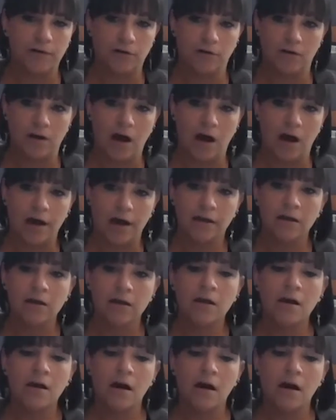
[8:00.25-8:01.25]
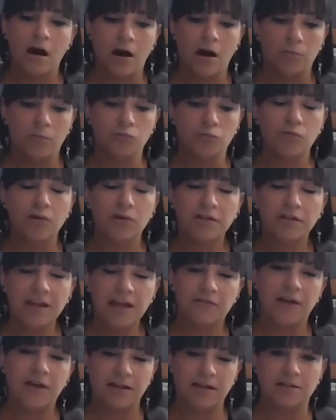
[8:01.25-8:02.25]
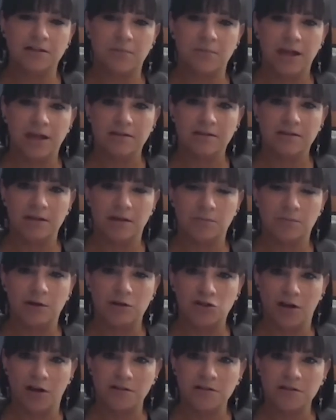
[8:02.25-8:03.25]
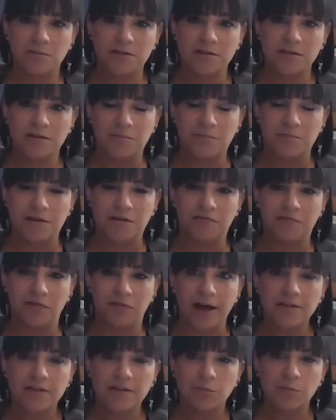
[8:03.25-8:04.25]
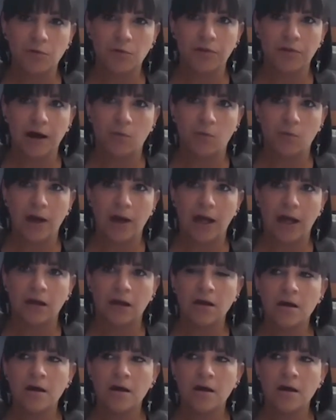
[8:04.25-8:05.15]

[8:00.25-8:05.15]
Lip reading: or not, really have had to make some adjustments and be flexible that way.